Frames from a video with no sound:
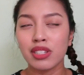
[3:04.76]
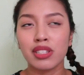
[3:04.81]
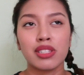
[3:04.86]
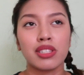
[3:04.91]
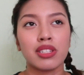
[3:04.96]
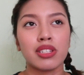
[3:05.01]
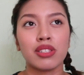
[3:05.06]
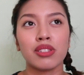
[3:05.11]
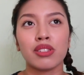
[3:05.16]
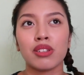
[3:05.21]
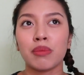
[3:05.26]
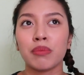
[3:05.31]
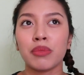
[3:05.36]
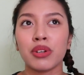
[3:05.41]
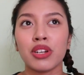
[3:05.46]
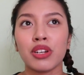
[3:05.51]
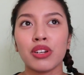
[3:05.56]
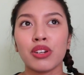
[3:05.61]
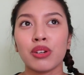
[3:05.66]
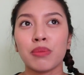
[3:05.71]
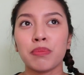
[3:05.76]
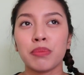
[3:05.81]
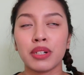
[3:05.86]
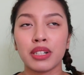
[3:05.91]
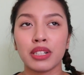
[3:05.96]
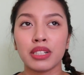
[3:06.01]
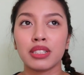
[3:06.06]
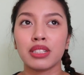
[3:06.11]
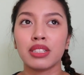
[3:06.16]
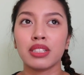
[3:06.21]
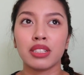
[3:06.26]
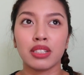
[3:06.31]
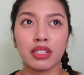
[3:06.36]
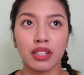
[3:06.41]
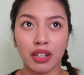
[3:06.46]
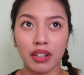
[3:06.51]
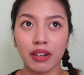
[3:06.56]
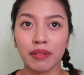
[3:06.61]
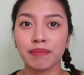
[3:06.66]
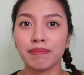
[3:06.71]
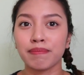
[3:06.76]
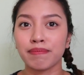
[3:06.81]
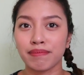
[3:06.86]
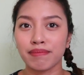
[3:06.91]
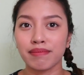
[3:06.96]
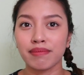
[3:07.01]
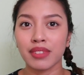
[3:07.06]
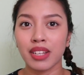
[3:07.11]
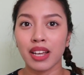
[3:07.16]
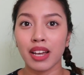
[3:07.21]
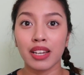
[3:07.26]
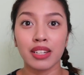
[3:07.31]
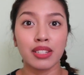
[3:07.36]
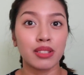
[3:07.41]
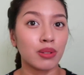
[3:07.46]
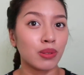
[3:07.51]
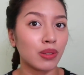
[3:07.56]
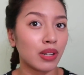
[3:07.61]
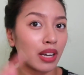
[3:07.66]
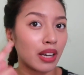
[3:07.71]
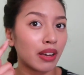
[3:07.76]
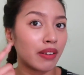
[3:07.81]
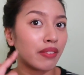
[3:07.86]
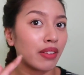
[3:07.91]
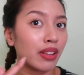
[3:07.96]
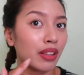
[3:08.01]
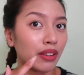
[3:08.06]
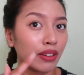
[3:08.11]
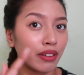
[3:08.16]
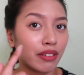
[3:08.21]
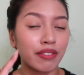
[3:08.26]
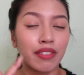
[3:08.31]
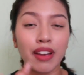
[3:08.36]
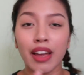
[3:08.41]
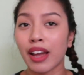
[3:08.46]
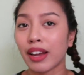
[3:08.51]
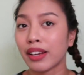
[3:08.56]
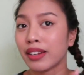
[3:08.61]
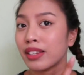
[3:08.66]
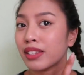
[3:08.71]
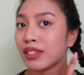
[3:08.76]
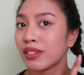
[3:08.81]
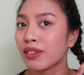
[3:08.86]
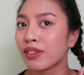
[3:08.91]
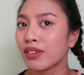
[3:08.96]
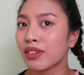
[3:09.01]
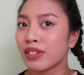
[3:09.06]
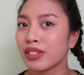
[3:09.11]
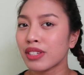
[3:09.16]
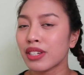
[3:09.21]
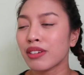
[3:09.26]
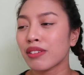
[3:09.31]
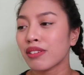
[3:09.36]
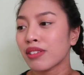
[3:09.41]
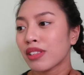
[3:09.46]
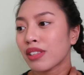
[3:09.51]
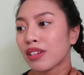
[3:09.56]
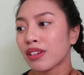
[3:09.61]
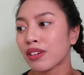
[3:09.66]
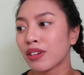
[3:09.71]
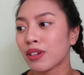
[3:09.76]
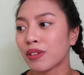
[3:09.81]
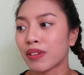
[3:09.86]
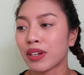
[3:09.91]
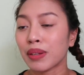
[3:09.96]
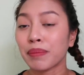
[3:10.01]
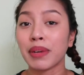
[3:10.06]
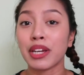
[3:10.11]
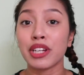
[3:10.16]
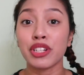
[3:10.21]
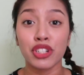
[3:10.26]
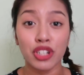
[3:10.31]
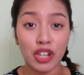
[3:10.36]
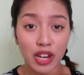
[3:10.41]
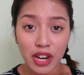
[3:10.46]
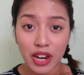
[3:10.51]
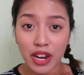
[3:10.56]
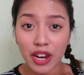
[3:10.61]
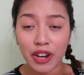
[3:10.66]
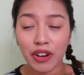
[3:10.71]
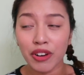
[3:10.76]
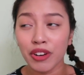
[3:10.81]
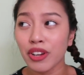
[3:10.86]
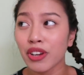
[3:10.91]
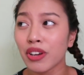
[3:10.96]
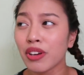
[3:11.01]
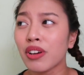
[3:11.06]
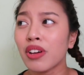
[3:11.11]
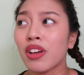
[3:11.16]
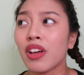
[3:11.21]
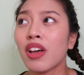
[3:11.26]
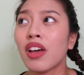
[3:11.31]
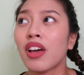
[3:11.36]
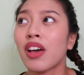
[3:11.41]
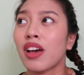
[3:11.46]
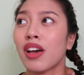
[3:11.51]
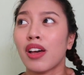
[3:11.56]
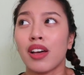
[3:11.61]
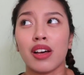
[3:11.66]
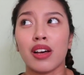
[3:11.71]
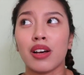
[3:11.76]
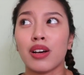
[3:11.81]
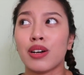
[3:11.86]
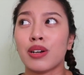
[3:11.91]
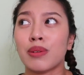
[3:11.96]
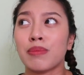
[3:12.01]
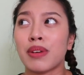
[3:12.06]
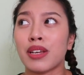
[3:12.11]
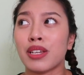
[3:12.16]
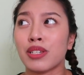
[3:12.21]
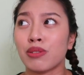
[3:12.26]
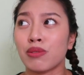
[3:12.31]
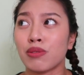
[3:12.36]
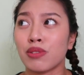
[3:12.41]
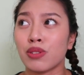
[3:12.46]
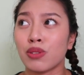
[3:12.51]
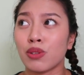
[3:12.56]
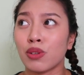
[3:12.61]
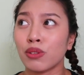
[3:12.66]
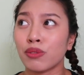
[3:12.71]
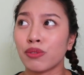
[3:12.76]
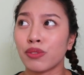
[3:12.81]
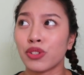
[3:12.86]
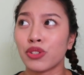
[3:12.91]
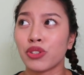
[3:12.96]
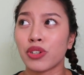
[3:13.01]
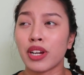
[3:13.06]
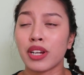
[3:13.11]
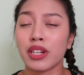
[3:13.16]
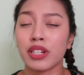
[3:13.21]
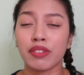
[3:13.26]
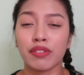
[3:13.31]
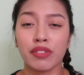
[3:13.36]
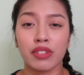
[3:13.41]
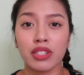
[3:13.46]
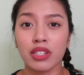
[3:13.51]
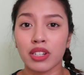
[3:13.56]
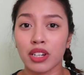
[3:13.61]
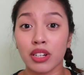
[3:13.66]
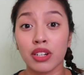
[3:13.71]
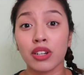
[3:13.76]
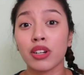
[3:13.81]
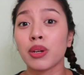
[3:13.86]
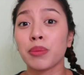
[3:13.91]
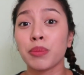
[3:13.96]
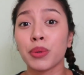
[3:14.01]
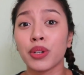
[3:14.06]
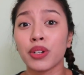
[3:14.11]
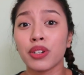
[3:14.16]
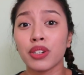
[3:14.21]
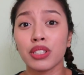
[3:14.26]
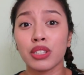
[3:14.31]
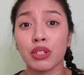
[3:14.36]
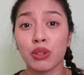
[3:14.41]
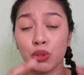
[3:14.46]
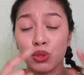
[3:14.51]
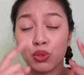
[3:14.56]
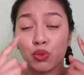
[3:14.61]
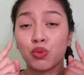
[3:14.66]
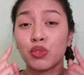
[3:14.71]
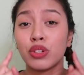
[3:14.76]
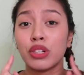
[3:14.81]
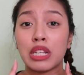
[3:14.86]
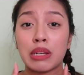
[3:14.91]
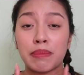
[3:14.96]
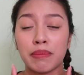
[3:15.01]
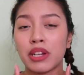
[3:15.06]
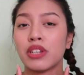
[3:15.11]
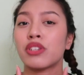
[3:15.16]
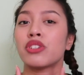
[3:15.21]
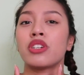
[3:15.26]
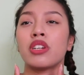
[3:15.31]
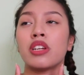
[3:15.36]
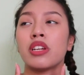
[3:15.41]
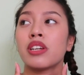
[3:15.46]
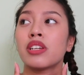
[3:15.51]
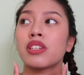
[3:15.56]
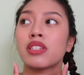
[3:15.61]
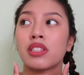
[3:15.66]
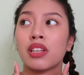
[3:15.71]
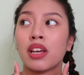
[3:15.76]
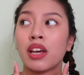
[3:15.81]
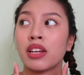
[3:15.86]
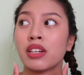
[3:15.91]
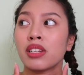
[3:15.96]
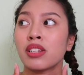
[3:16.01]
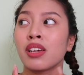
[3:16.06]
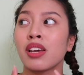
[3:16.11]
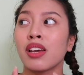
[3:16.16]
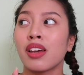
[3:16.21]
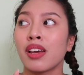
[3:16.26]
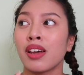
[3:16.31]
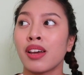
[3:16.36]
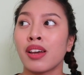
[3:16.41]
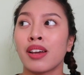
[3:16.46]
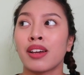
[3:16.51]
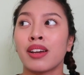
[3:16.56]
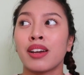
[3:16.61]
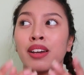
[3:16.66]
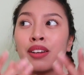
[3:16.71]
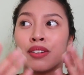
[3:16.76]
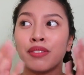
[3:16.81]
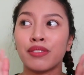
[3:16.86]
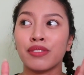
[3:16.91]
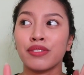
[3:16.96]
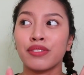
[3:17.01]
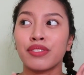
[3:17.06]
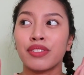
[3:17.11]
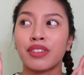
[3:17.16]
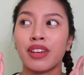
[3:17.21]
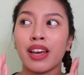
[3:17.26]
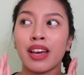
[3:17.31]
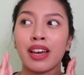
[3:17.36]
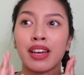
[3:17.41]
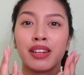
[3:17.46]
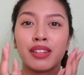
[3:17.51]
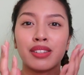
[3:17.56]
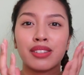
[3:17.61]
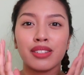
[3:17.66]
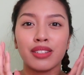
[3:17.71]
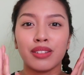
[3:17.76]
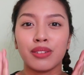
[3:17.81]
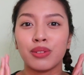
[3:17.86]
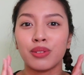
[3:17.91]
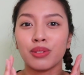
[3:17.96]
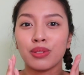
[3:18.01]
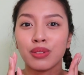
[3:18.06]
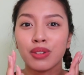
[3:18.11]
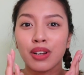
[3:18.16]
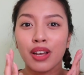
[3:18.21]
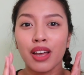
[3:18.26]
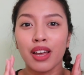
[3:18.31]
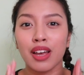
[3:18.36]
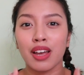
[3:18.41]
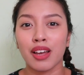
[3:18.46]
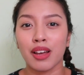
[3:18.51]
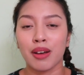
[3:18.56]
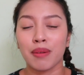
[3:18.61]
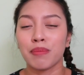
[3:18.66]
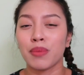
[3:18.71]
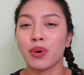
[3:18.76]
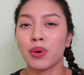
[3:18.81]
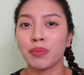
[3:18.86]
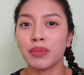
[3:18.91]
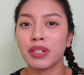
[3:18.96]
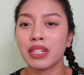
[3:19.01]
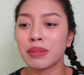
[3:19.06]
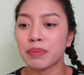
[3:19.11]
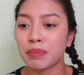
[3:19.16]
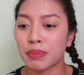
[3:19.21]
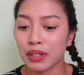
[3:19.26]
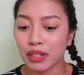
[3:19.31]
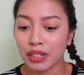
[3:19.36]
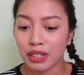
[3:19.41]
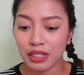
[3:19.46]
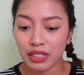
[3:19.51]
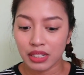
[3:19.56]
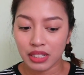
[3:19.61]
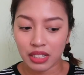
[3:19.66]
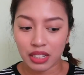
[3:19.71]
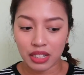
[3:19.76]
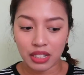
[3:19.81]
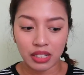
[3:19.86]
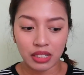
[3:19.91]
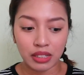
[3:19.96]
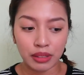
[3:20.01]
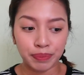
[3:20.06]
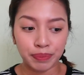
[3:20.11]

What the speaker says: since it's summer here. But yeah, I still have a lot of acne scars here and there around my cheek area. As a result for trying different skincare products, it was really my cheeks that kind of had its little moment. But